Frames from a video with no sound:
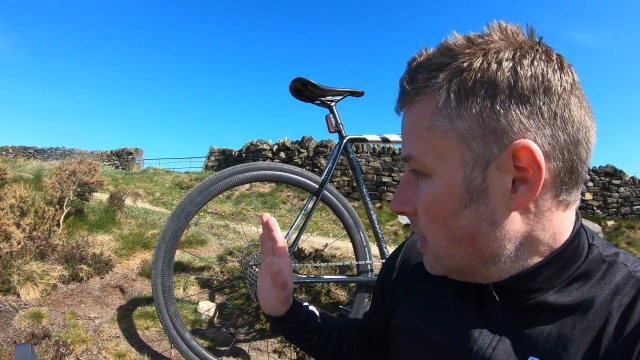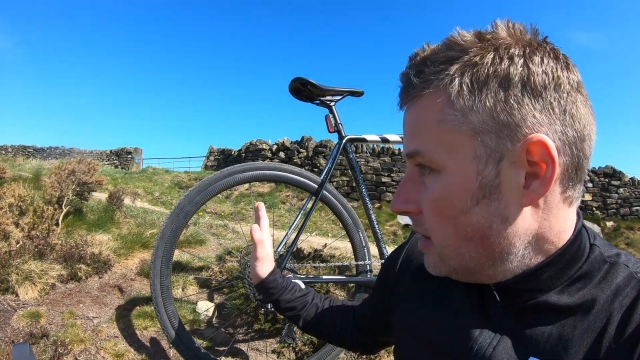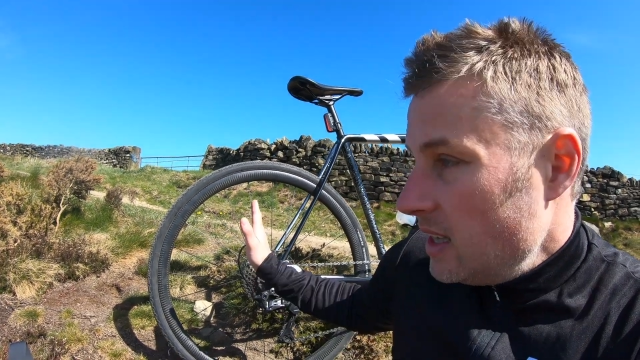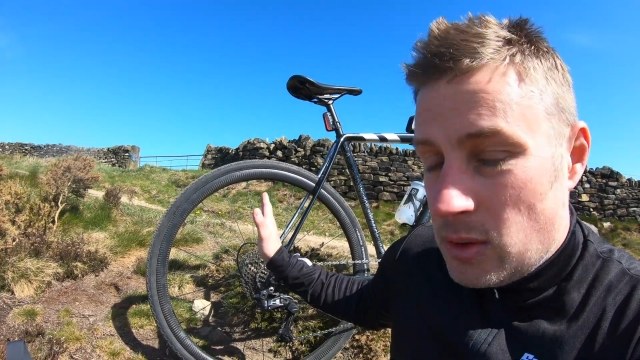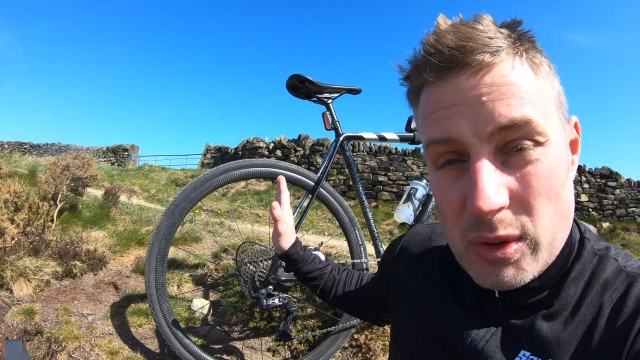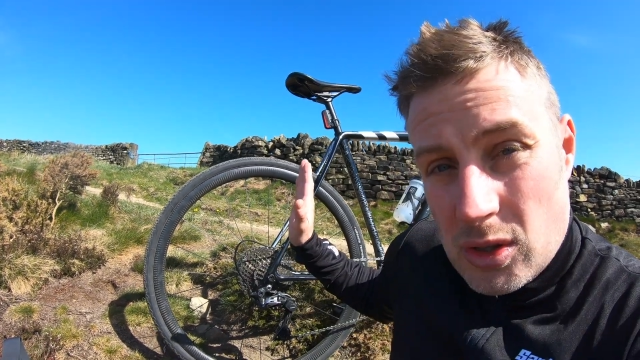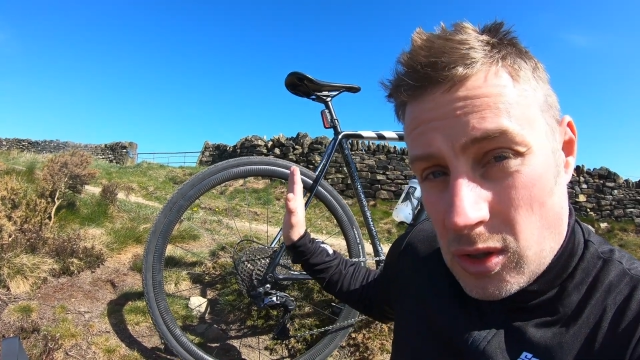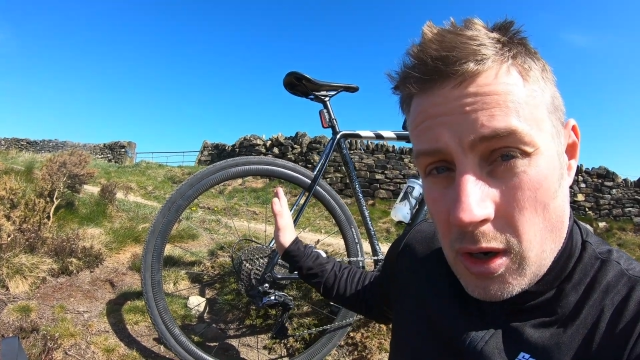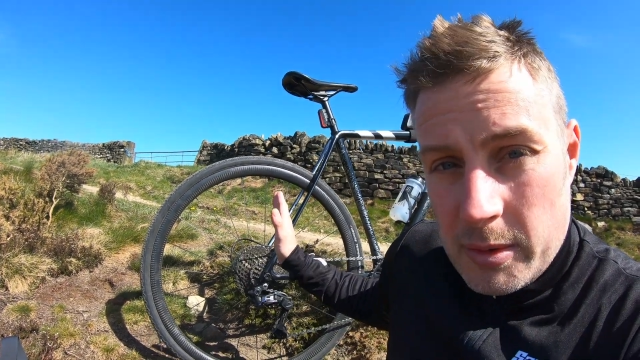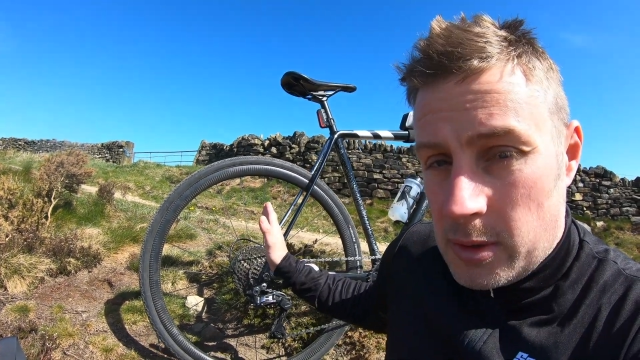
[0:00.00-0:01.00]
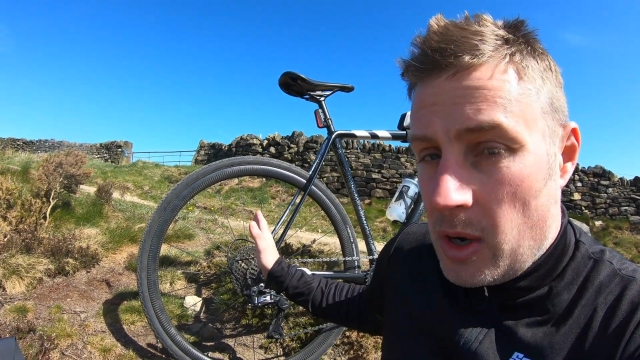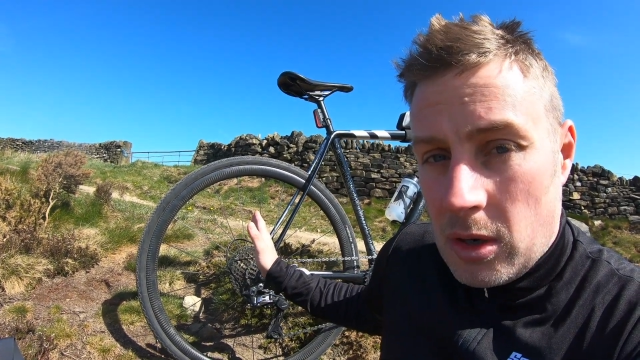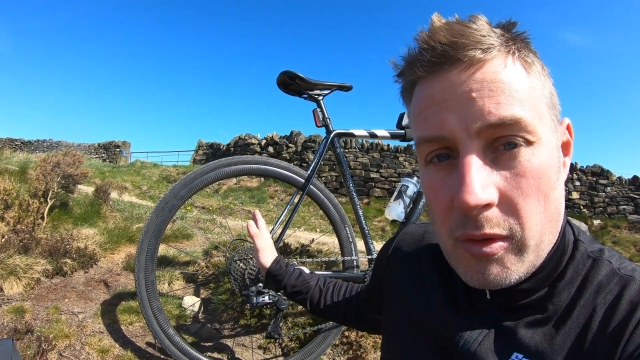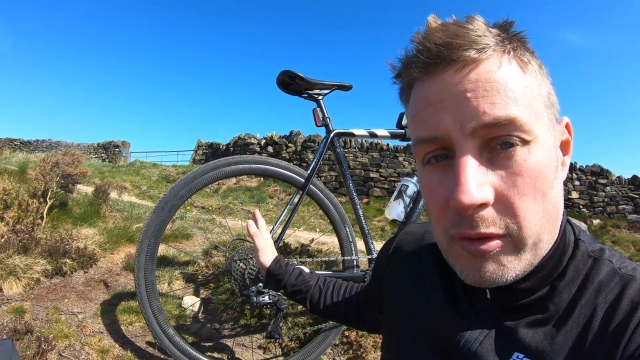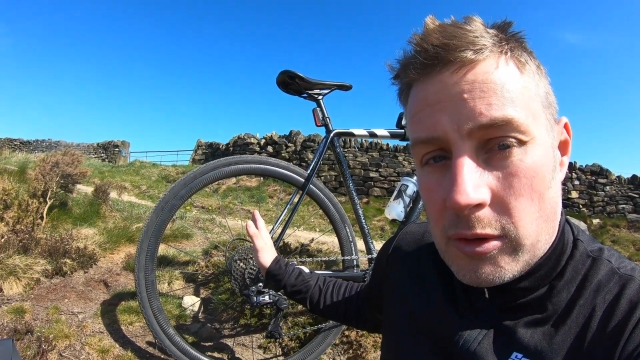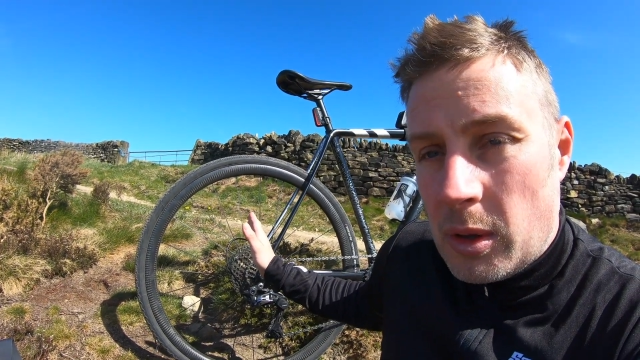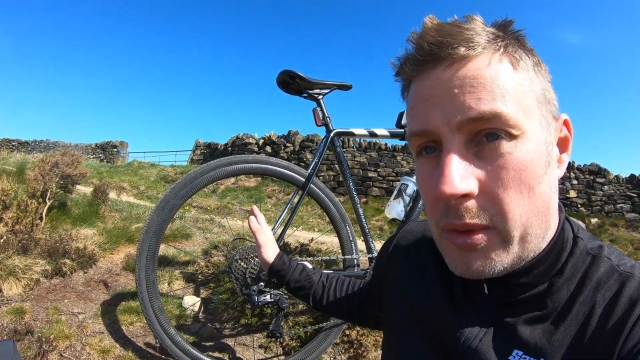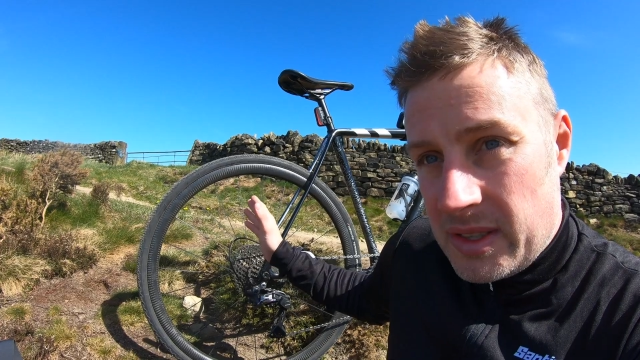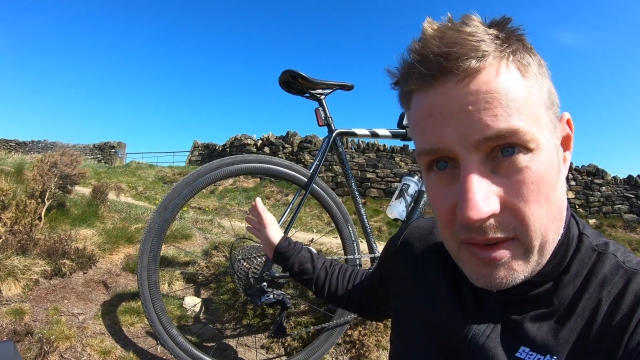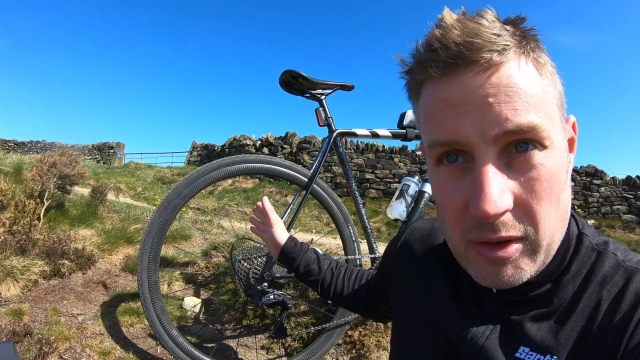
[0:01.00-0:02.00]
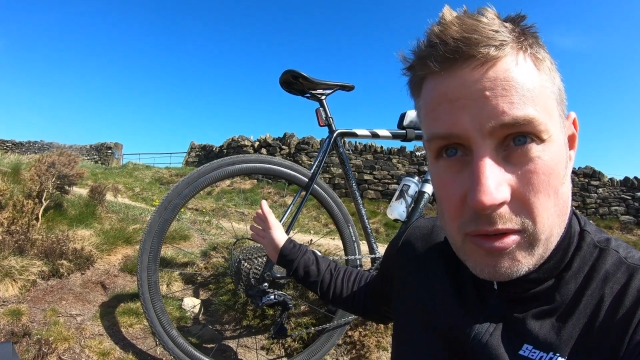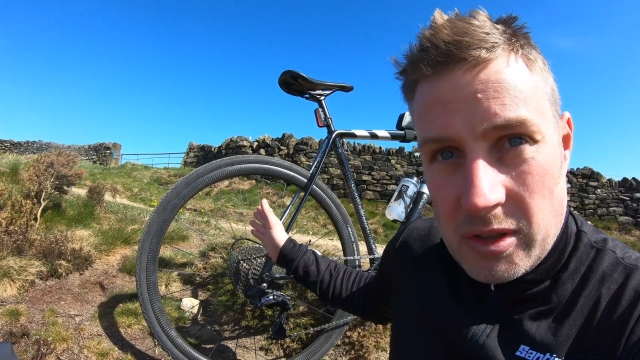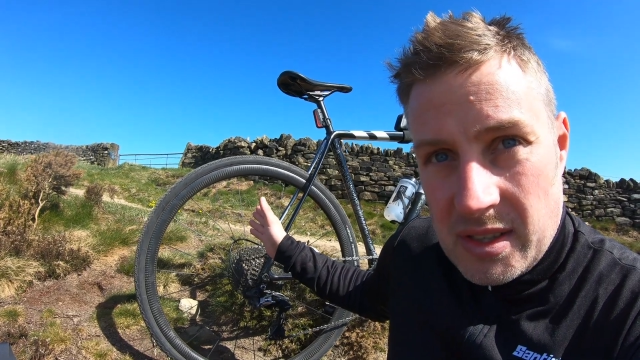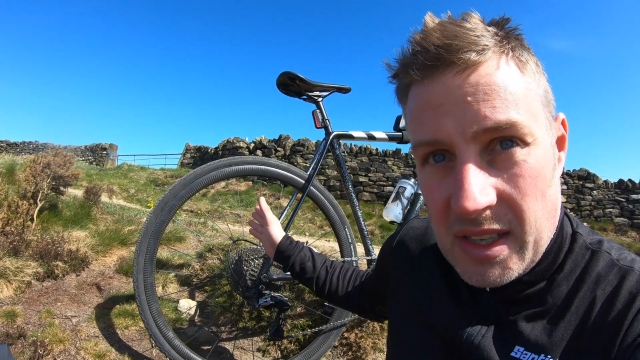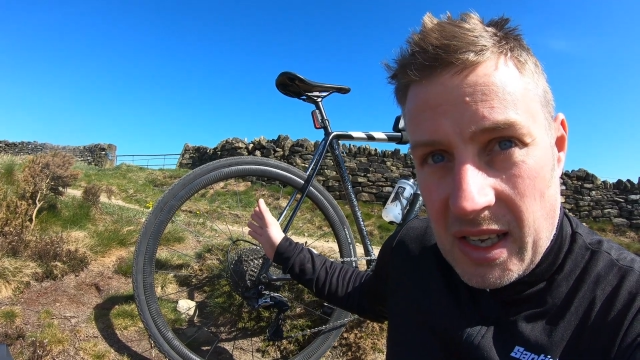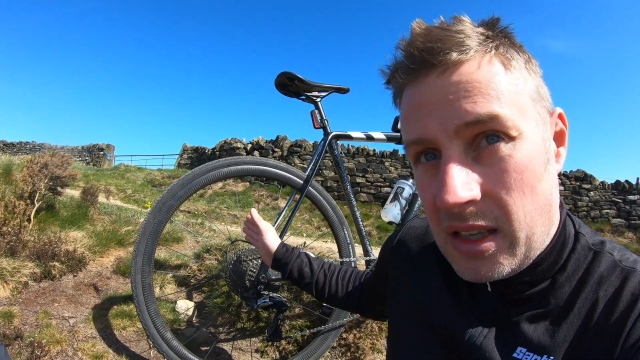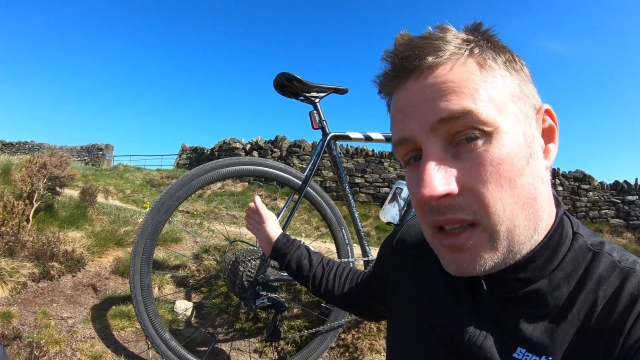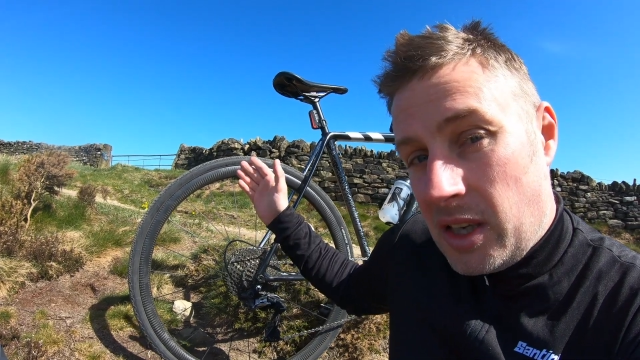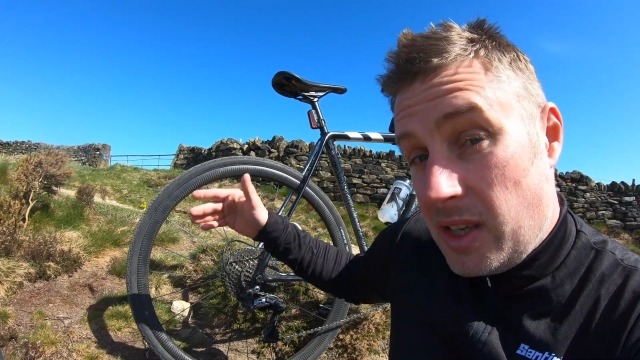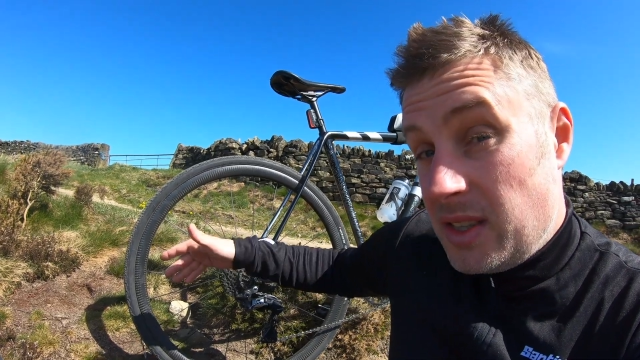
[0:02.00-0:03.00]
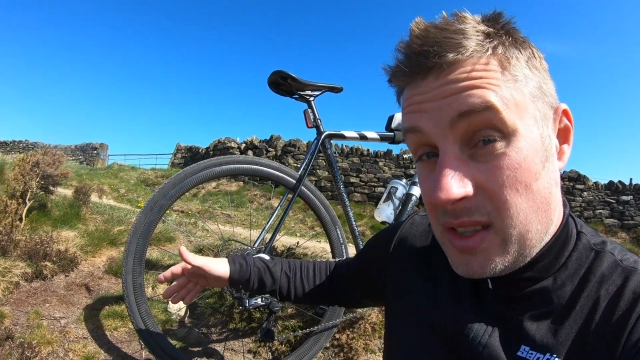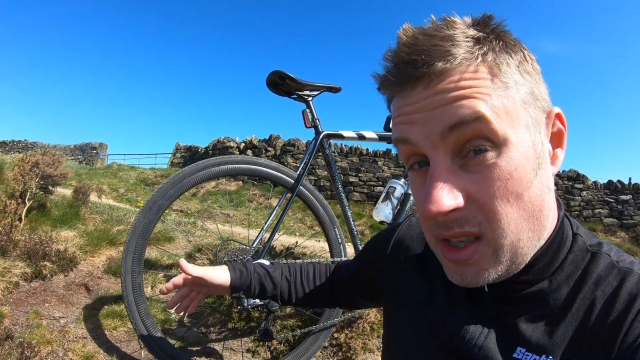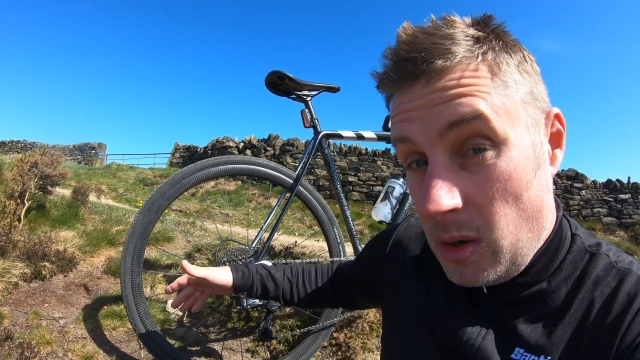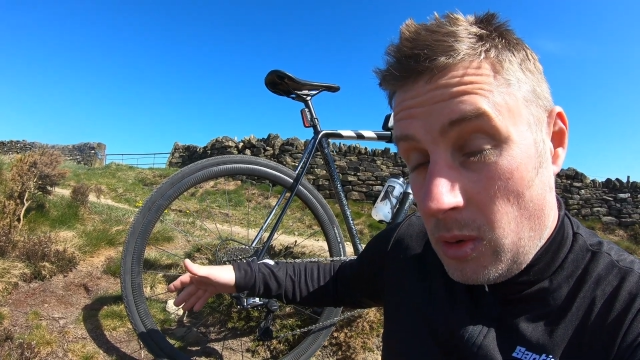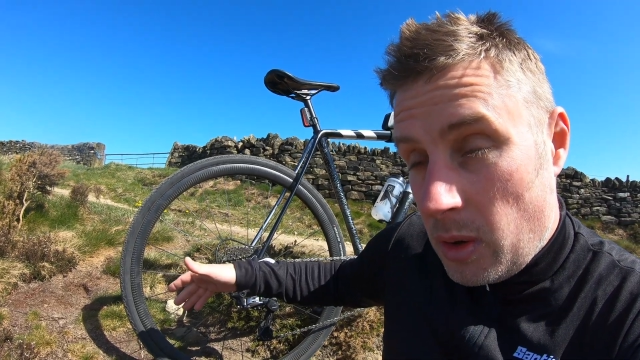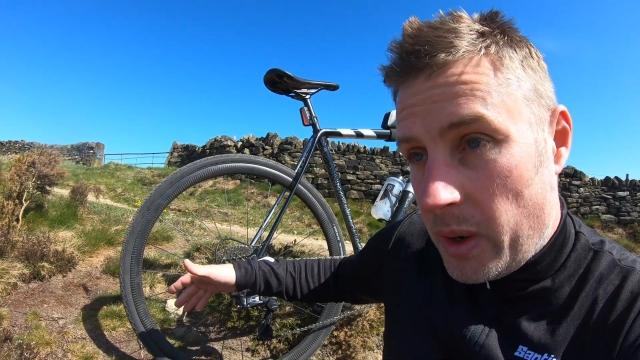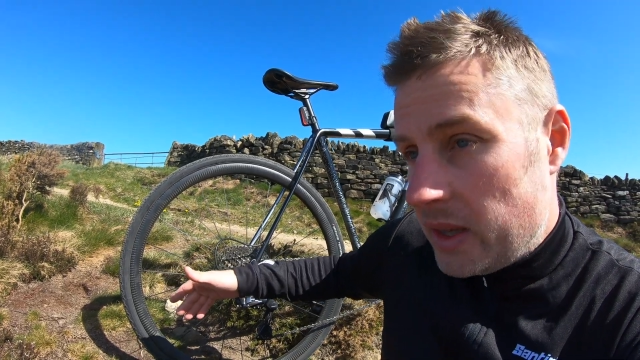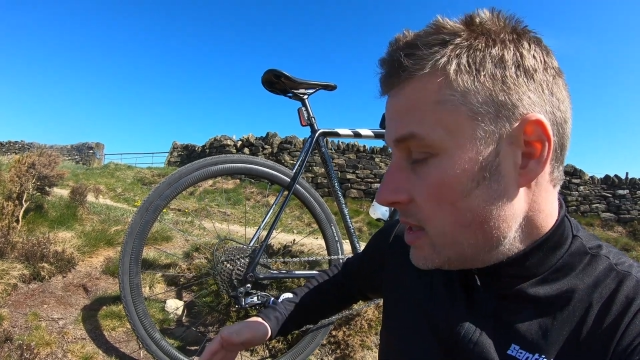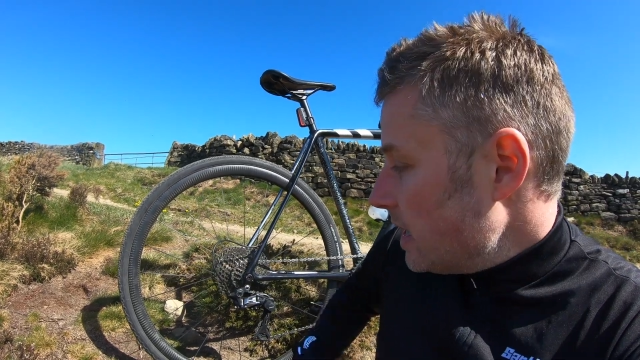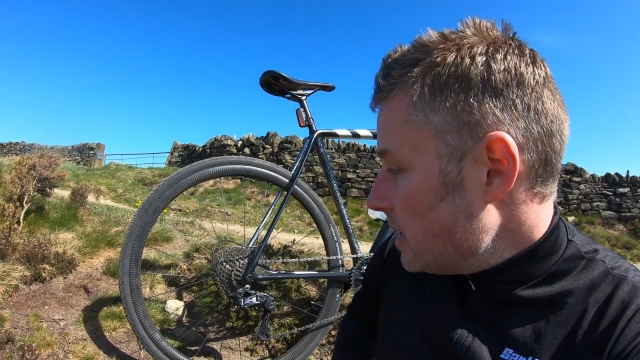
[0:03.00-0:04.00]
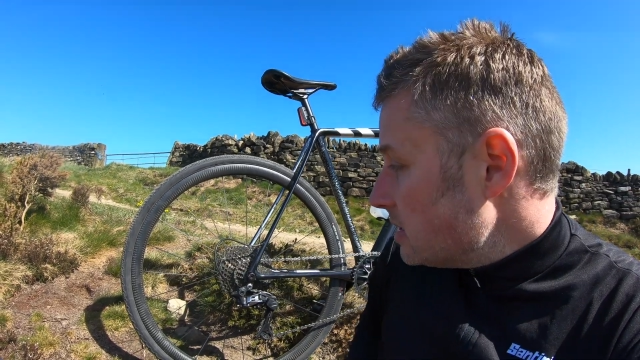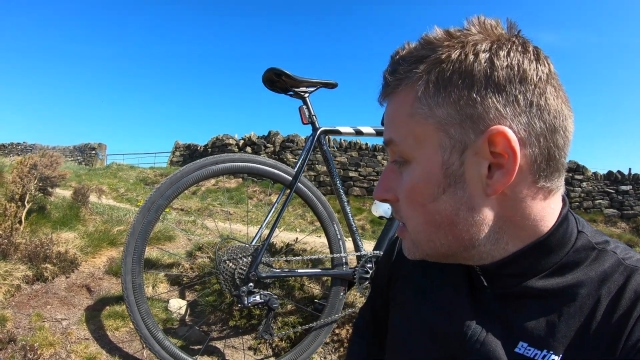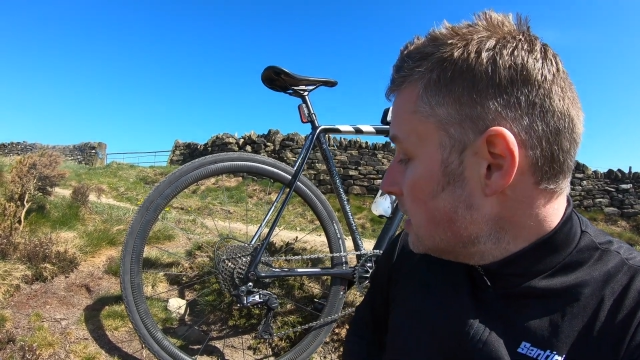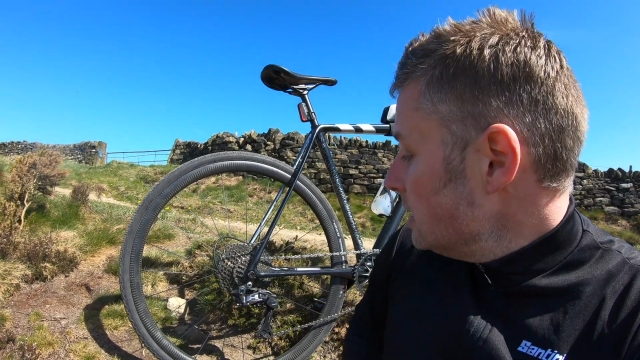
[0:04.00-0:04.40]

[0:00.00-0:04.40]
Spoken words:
this was so much more comfortable with 700C 32 width tyres